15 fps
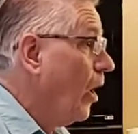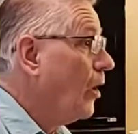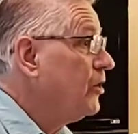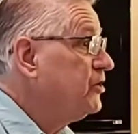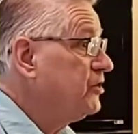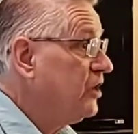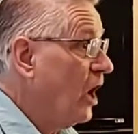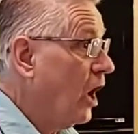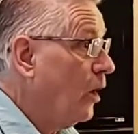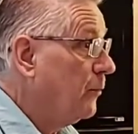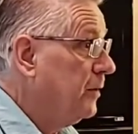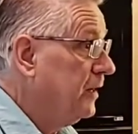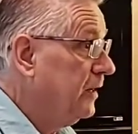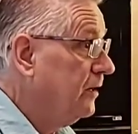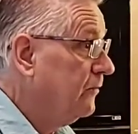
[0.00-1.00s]
shall
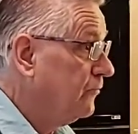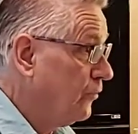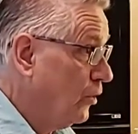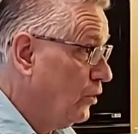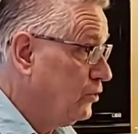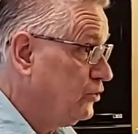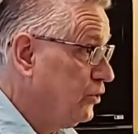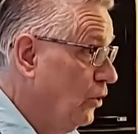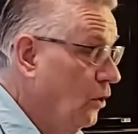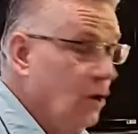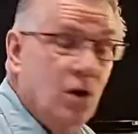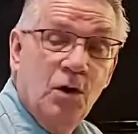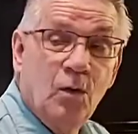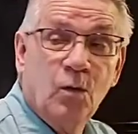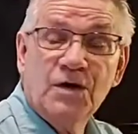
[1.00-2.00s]
be first.
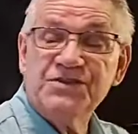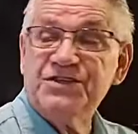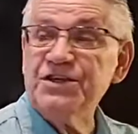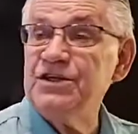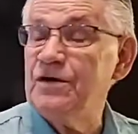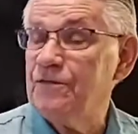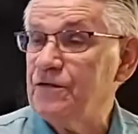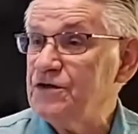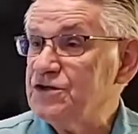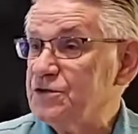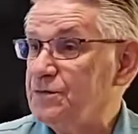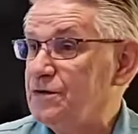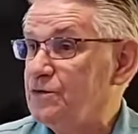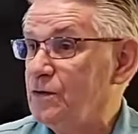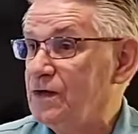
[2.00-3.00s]
What's the difference
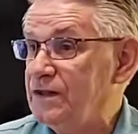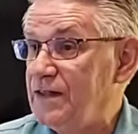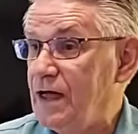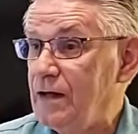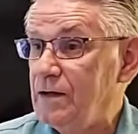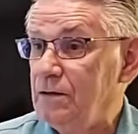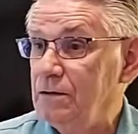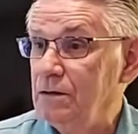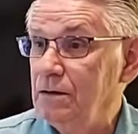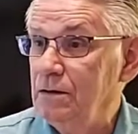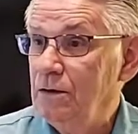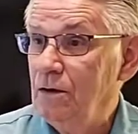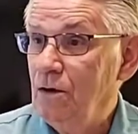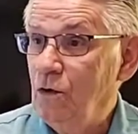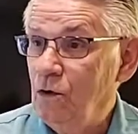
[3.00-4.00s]
between that?
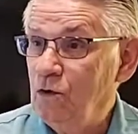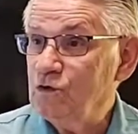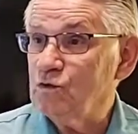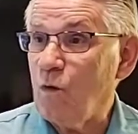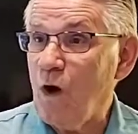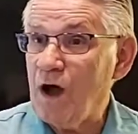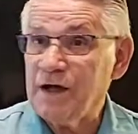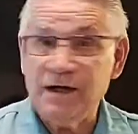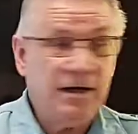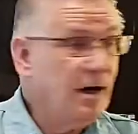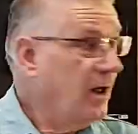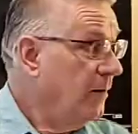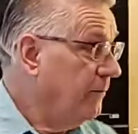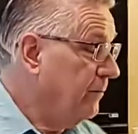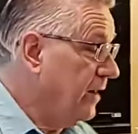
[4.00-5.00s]
Who's walking
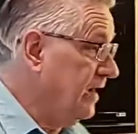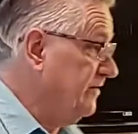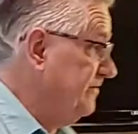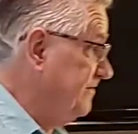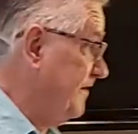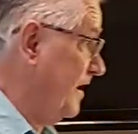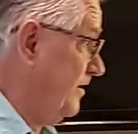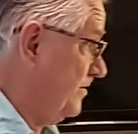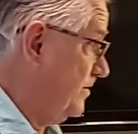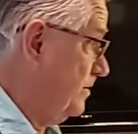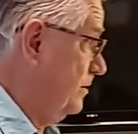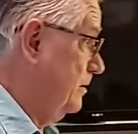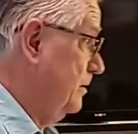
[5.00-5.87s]
by faith?